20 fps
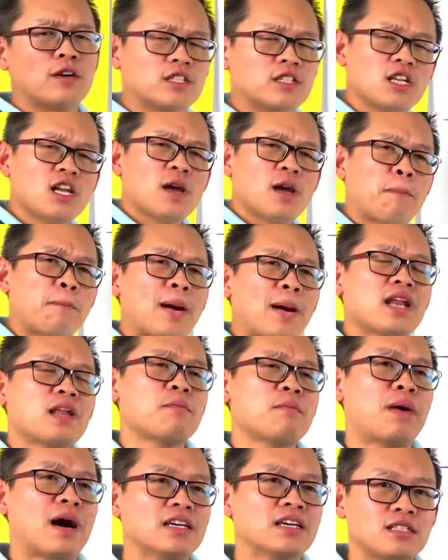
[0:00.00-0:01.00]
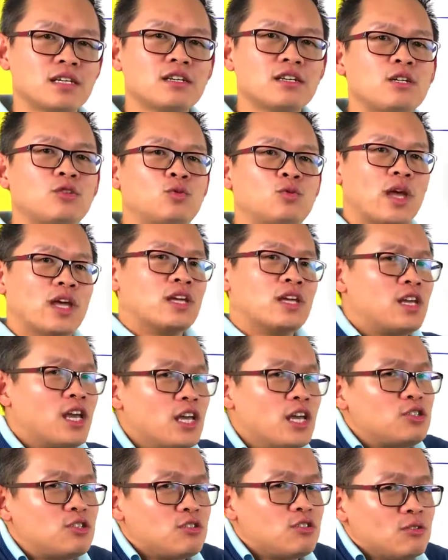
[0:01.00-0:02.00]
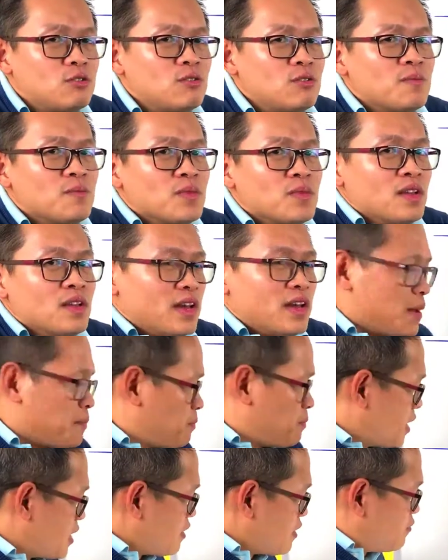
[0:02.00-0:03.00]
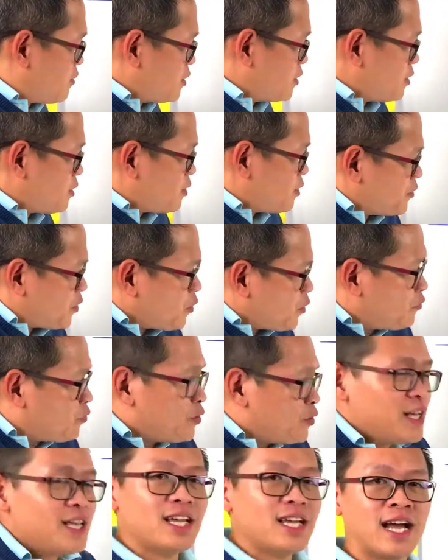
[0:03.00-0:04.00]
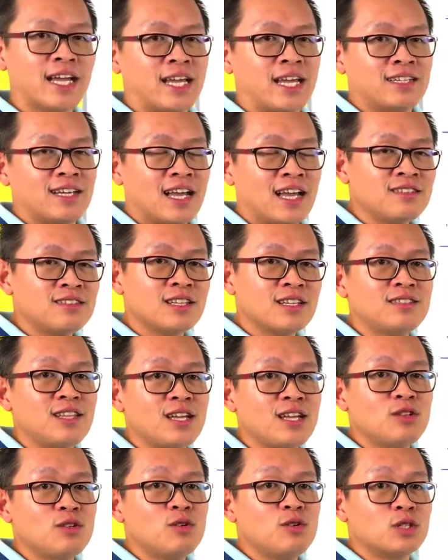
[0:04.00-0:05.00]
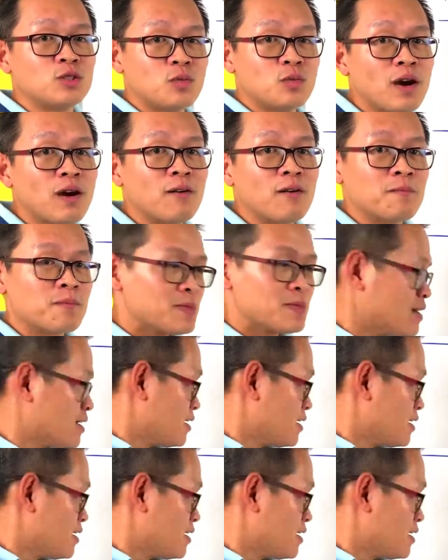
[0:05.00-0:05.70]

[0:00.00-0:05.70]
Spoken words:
Actually, part and parcel is to engage you, and part and parcel, hopefully I can entertain you as well.